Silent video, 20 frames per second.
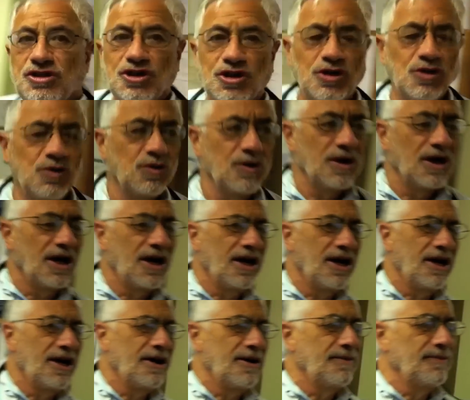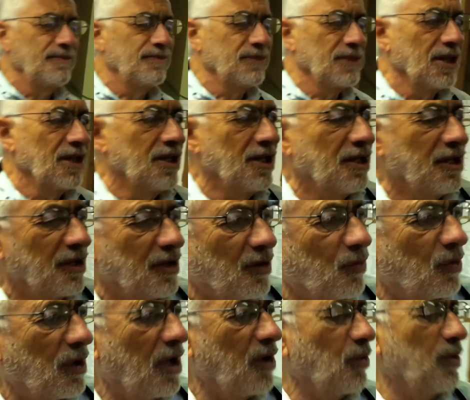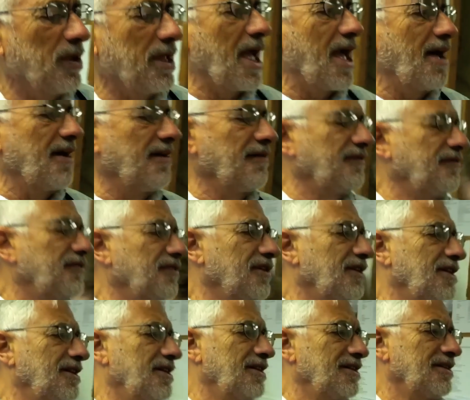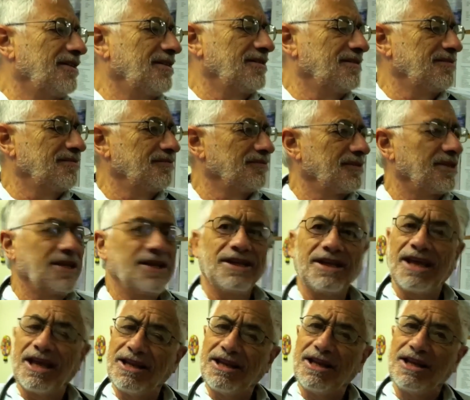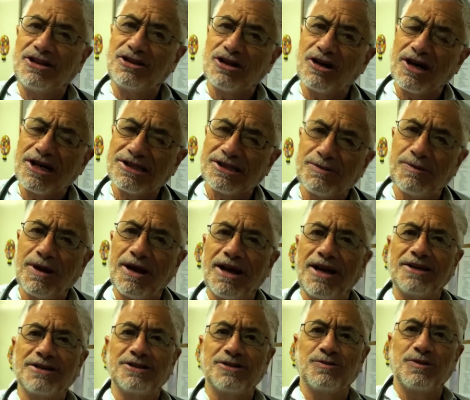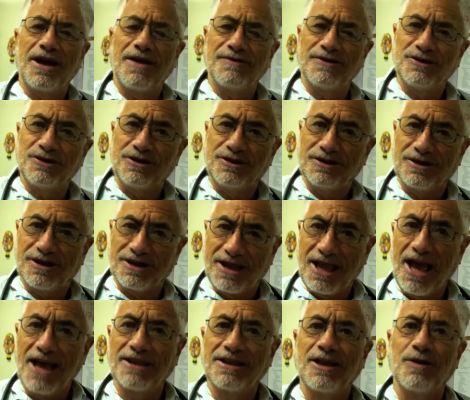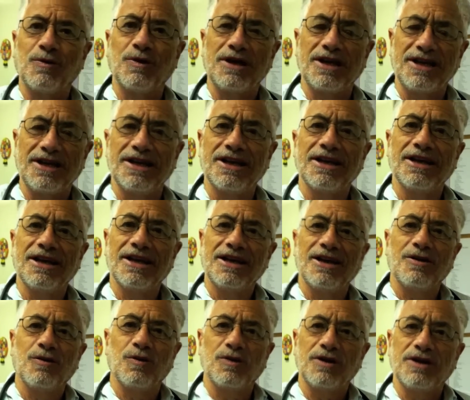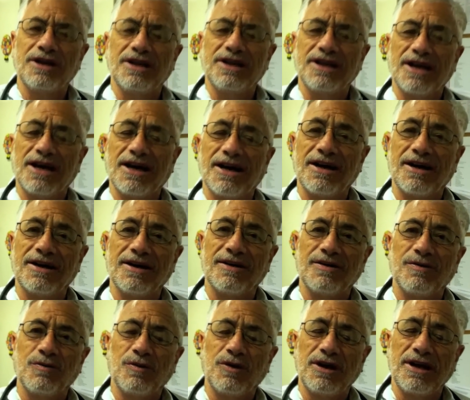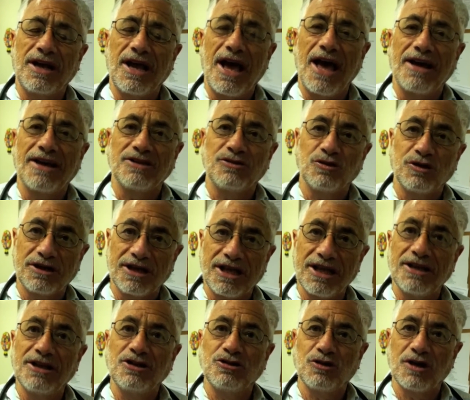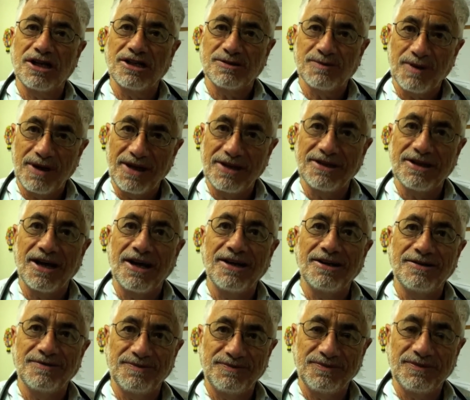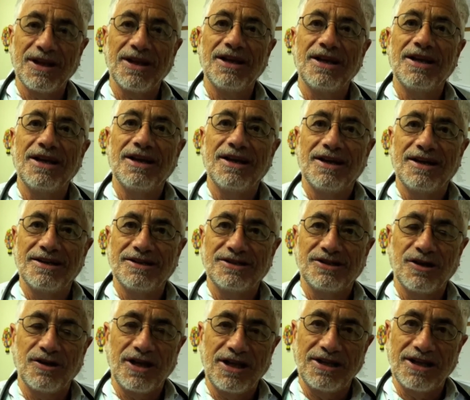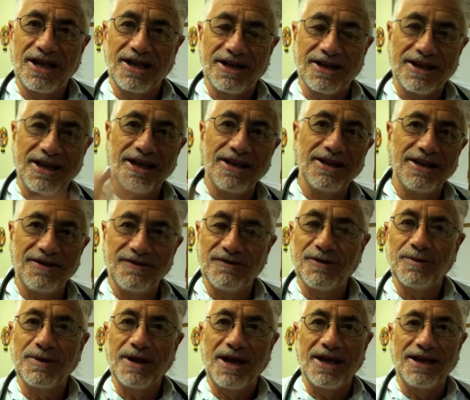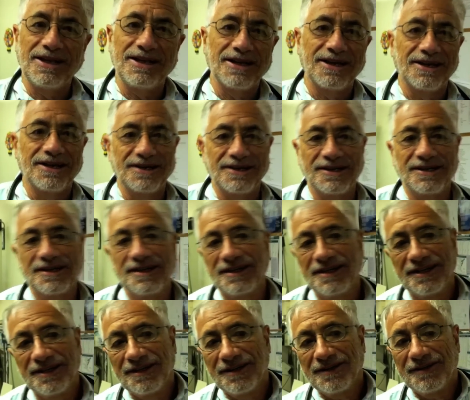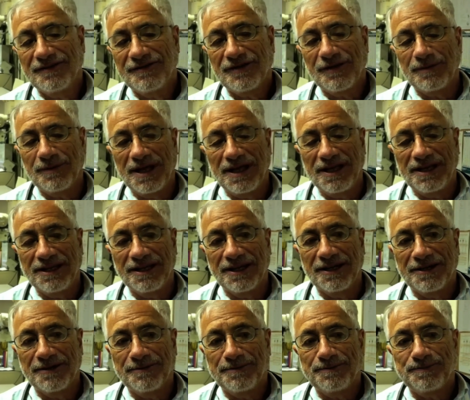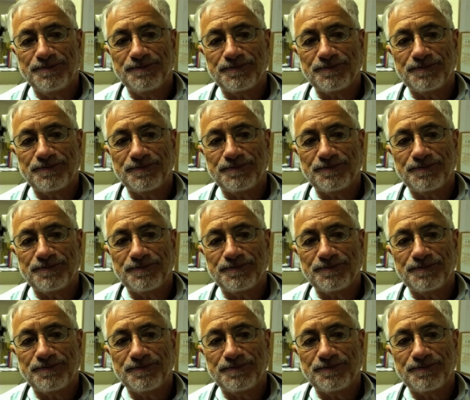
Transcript: new? Um, well, we have uh, kidney transplants. We have a cat that we we uh, we had a tr kidney transplant done. So they take a kidney from a uh, from a um,